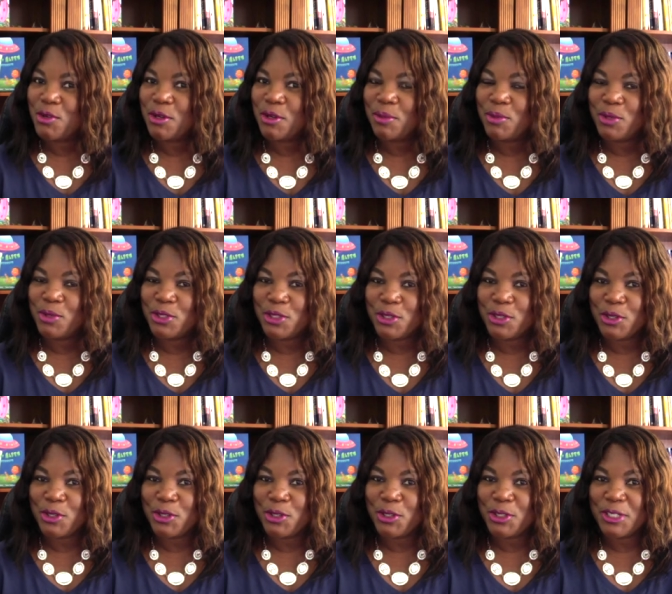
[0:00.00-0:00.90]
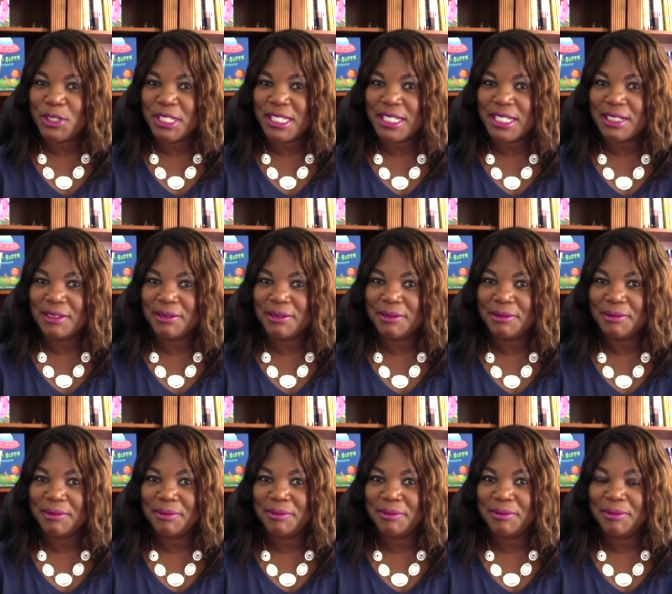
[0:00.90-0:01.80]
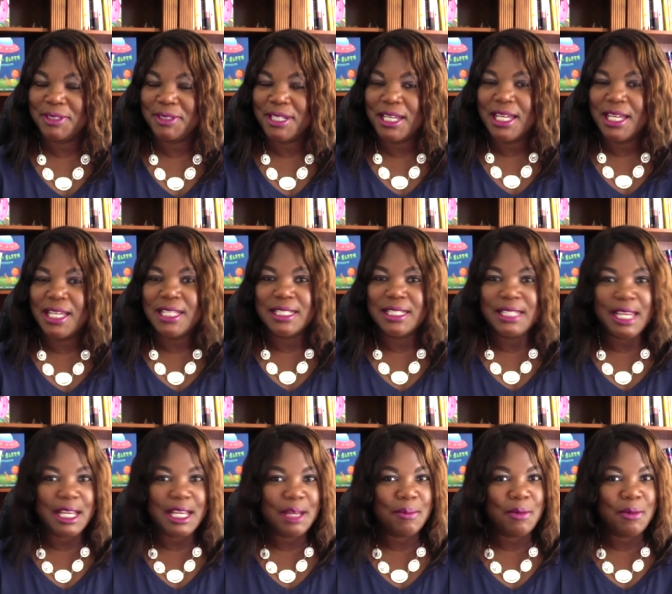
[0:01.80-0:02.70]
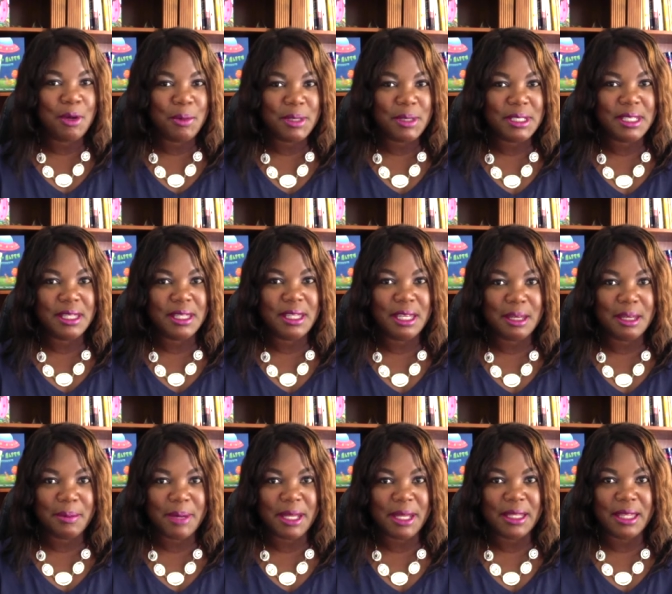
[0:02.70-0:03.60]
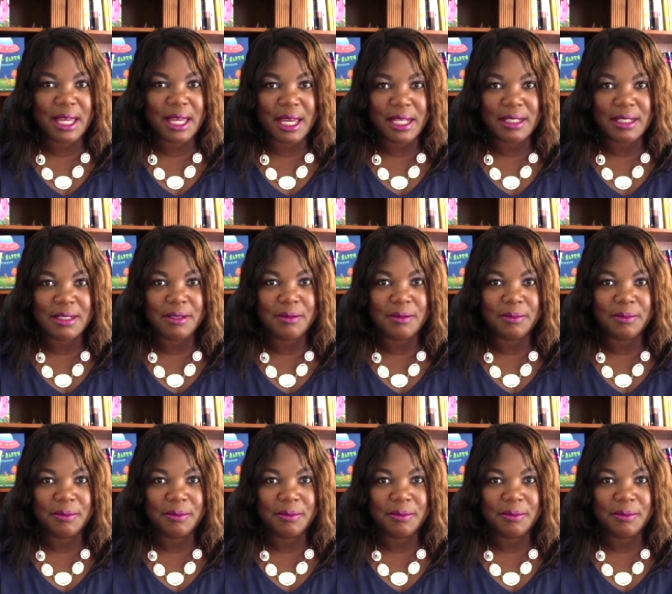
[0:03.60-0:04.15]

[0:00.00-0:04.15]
boys and girls. Take a moment to think about that.